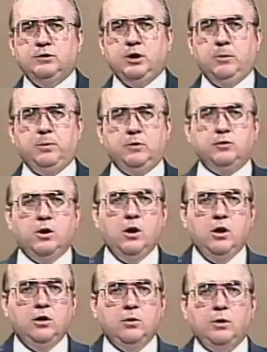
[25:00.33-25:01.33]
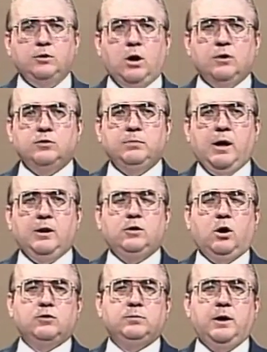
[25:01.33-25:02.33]
and temples. You know what he talks about? He
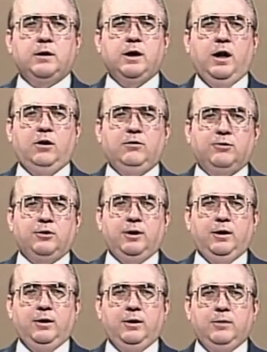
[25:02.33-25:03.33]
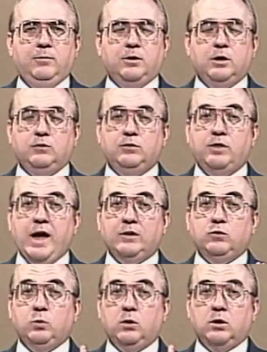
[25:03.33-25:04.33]
talks about Calvary because
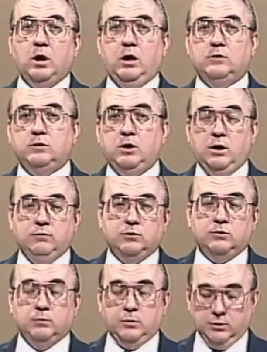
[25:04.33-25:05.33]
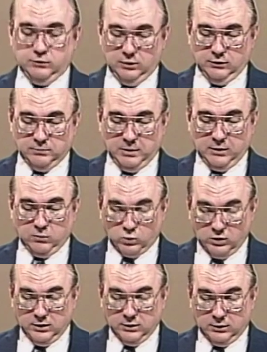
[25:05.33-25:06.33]
that's where God's love is, is, is made
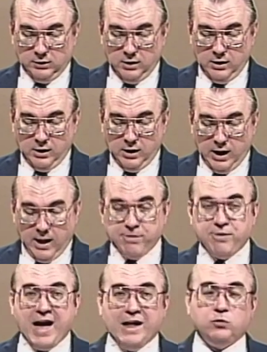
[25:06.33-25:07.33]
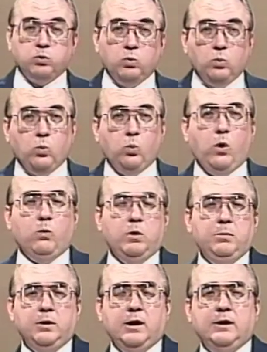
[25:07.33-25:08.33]
real. And that's what
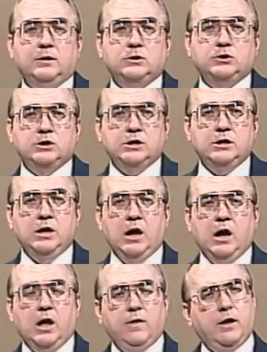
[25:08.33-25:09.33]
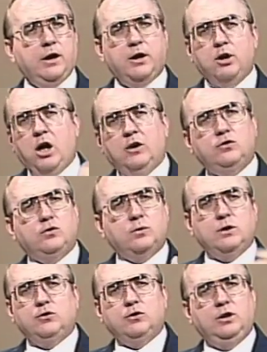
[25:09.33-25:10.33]
we begin to see that in us
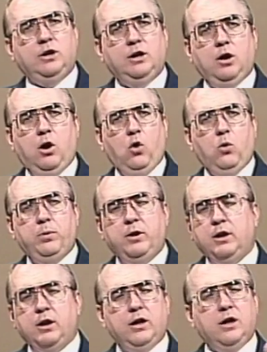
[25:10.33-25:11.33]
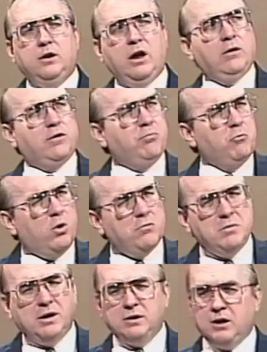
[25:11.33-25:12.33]
there isn't any hope. And in, in, in
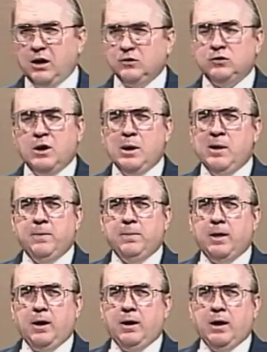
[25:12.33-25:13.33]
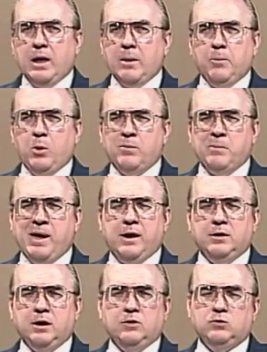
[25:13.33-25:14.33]
what men does, uh, and what
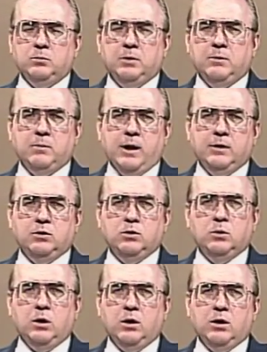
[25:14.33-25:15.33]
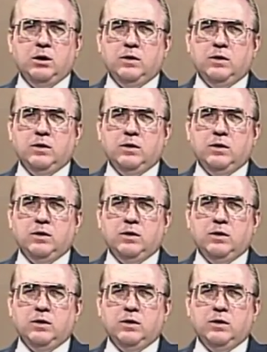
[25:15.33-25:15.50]
man does or men might do